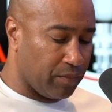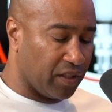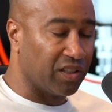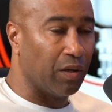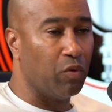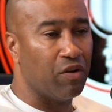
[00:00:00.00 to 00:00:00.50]
There's
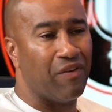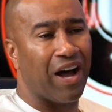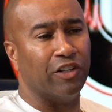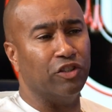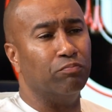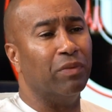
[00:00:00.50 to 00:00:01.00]
someone who
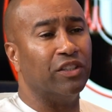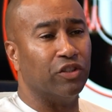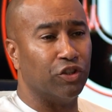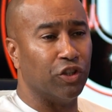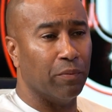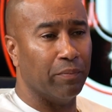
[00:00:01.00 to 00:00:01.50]
values
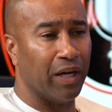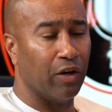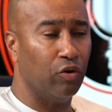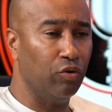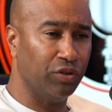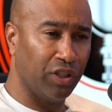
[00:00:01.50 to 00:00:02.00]
mentorship, man.
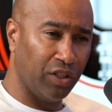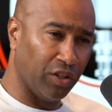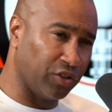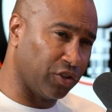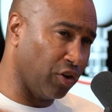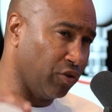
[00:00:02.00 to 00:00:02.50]
Who's in your
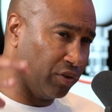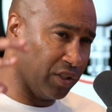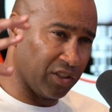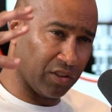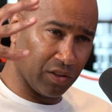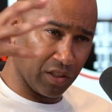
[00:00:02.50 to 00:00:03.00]
circle
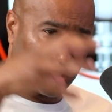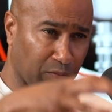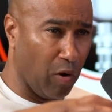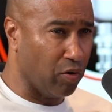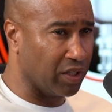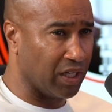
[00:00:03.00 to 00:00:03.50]
that's
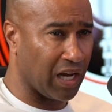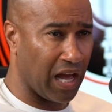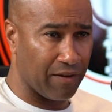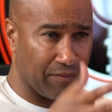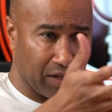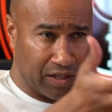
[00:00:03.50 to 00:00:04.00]
spoke in your
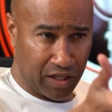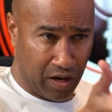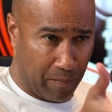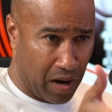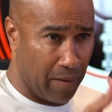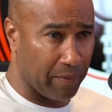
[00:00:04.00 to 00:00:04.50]
life other than your
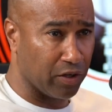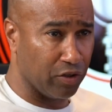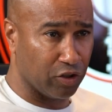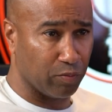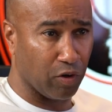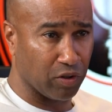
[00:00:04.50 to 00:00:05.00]
mom? I know
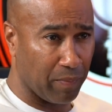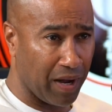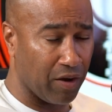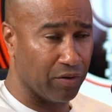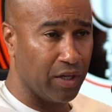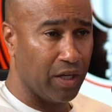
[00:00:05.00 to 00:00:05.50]
you spoke
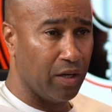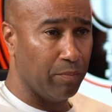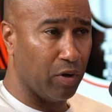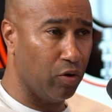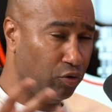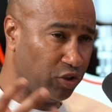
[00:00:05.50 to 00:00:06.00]
about,
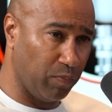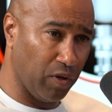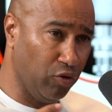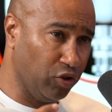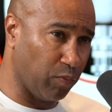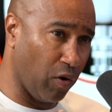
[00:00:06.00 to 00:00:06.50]
but who's
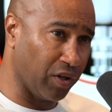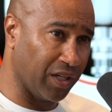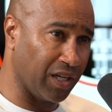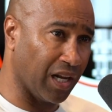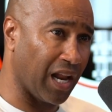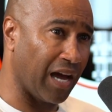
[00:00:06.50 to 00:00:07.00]
spoken
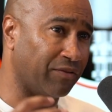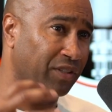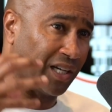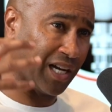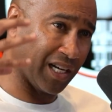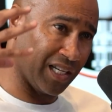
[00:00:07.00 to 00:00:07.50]
in your life to
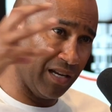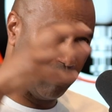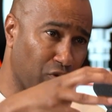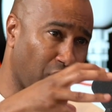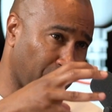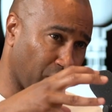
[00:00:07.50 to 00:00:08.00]
kind of keep
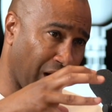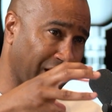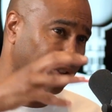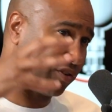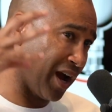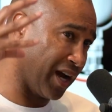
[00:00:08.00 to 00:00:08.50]
you on the right
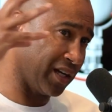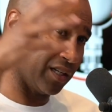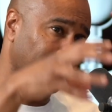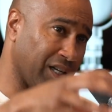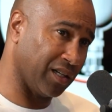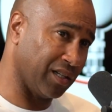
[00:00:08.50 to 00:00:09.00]
track
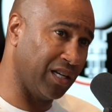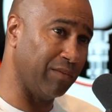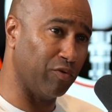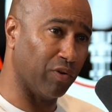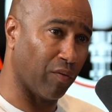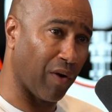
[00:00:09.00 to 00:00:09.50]
and
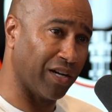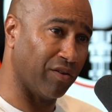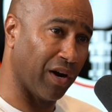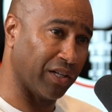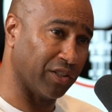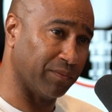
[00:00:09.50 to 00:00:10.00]
keep you in the right
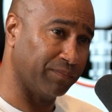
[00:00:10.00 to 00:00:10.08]
direction?